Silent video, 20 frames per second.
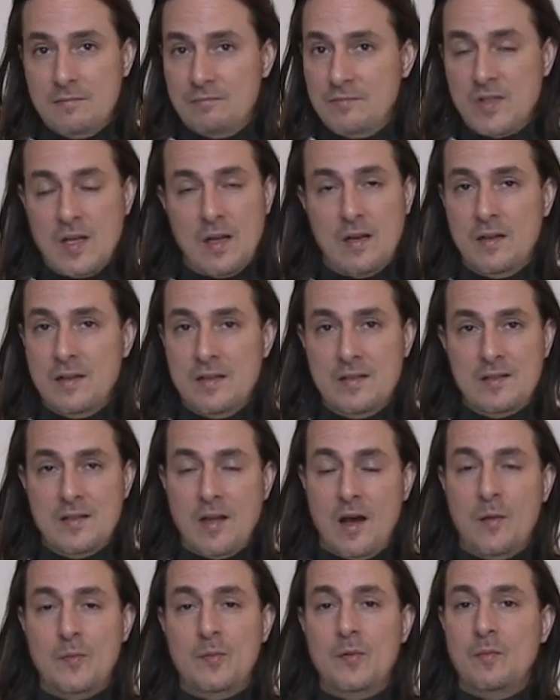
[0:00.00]
suddenly
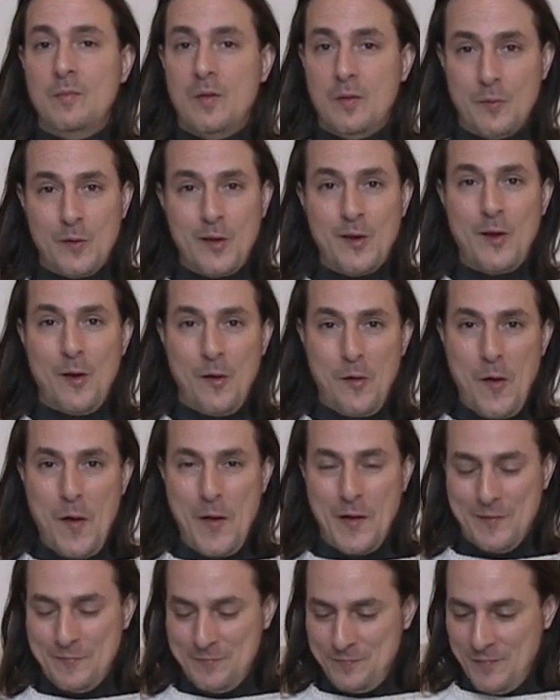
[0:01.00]
stopped, but we'll go
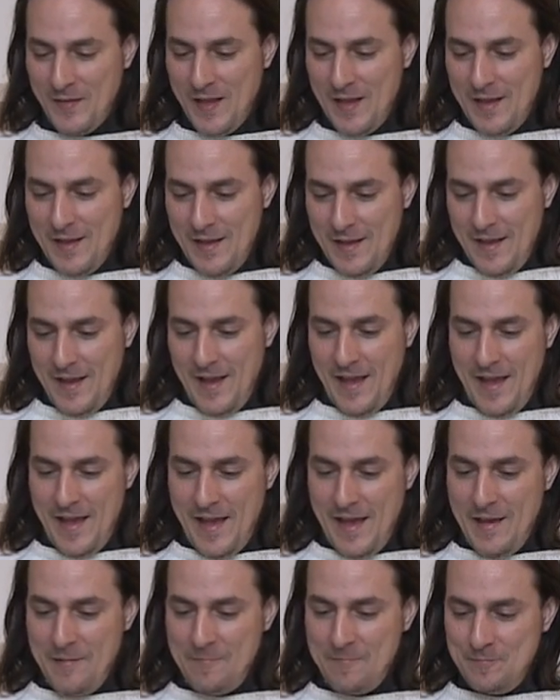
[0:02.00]
on.
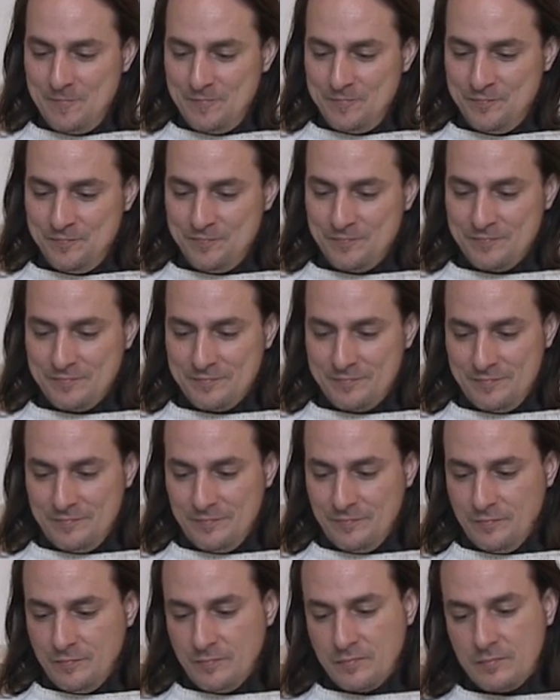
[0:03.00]
Um,
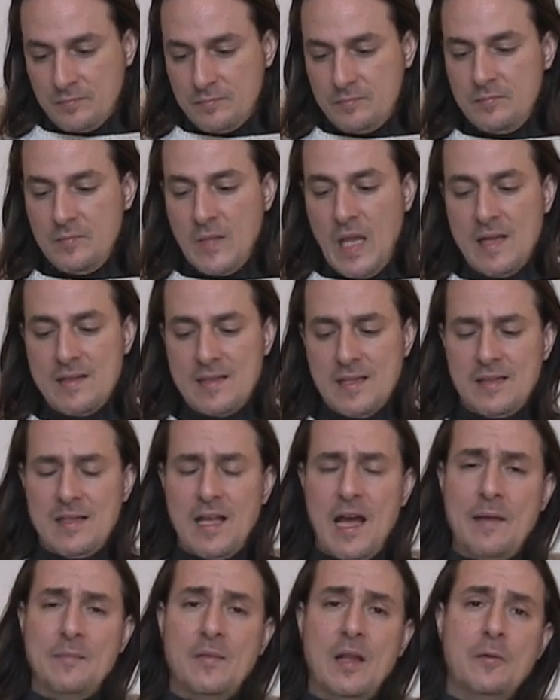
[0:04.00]
it's a
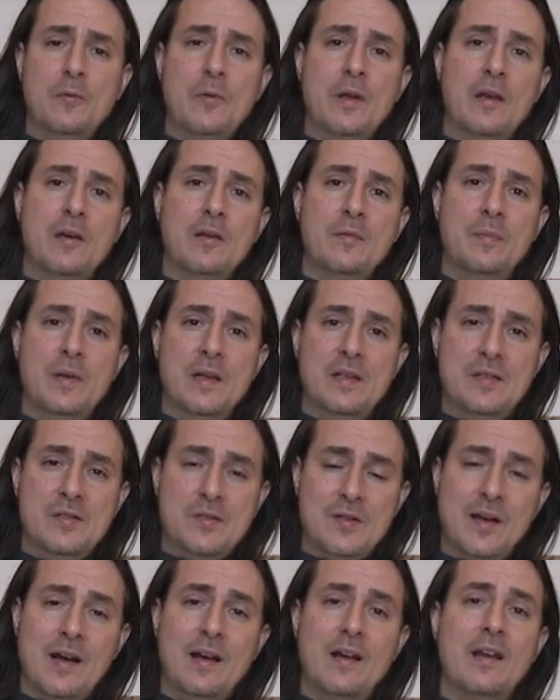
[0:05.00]
time that we could be
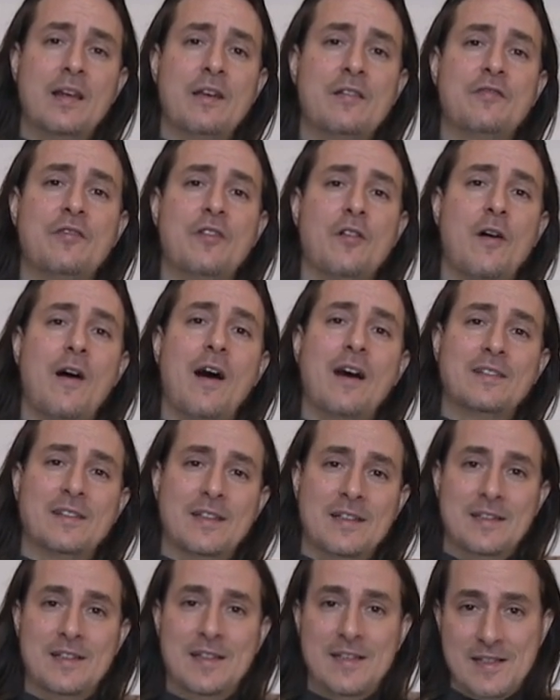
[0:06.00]
struggling for
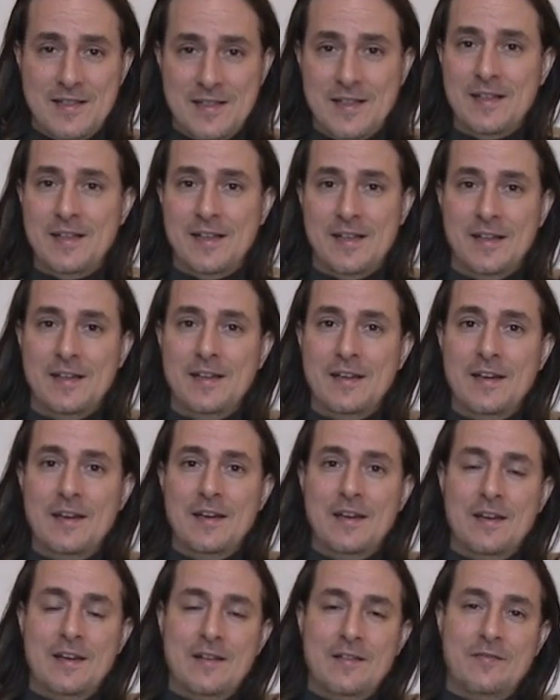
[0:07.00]
authenticity,
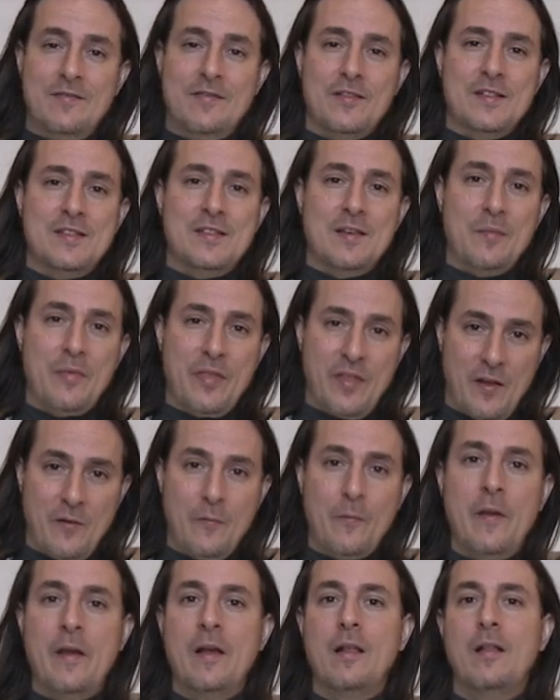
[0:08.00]
for
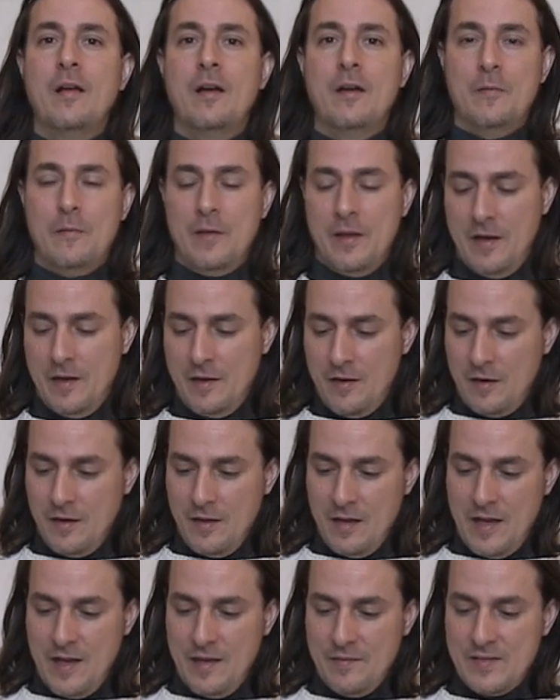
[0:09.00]
something real within
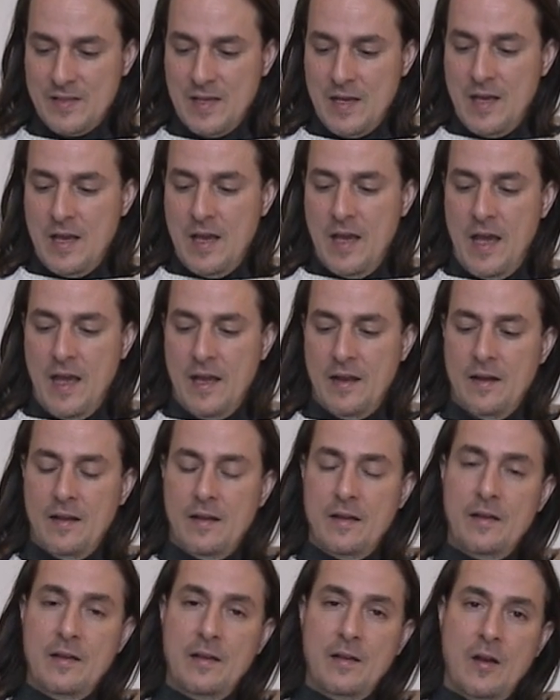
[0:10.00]
our lives. And,
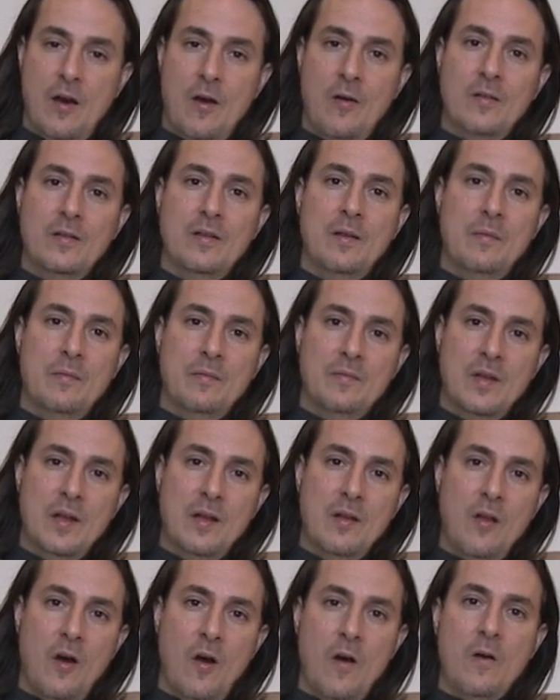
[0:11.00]
you know, the, the
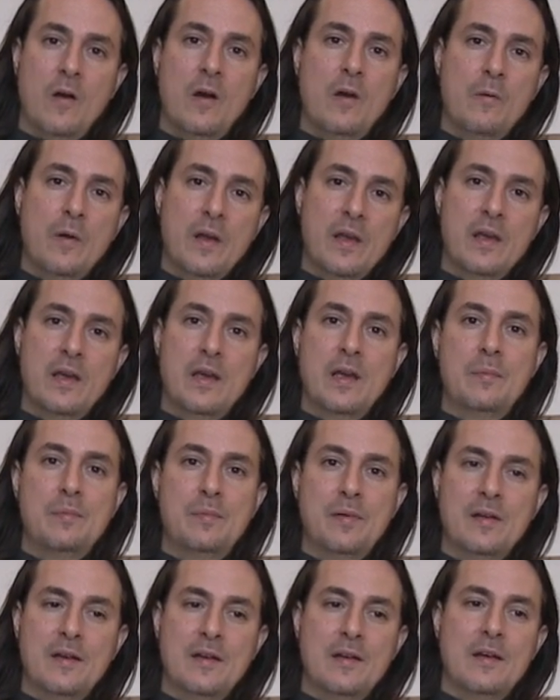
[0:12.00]
longer we
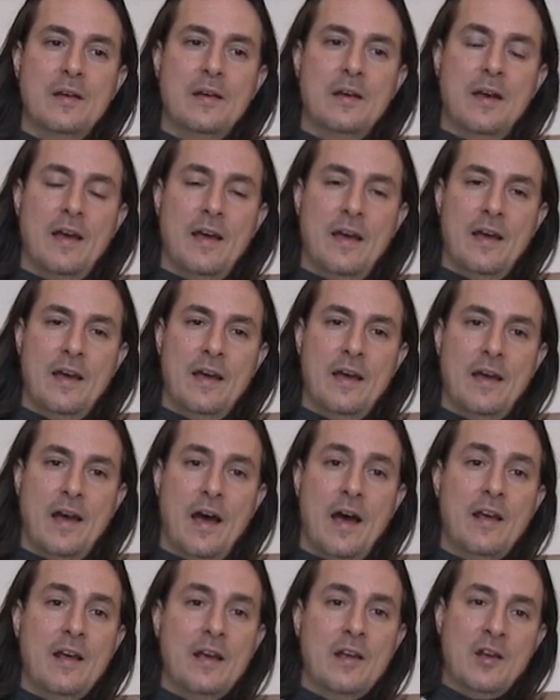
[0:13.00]
keep uh,
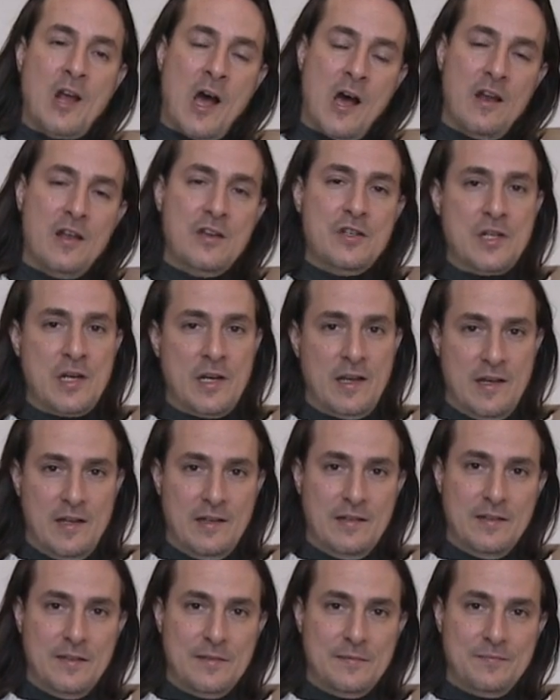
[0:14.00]
unacknowledging
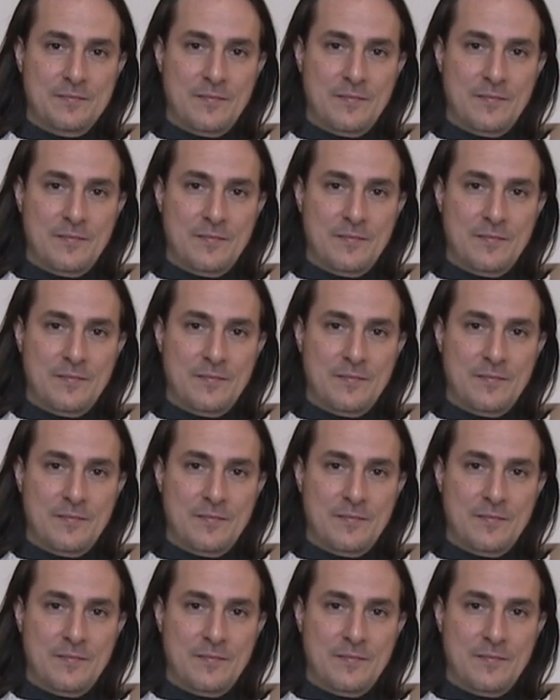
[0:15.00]
it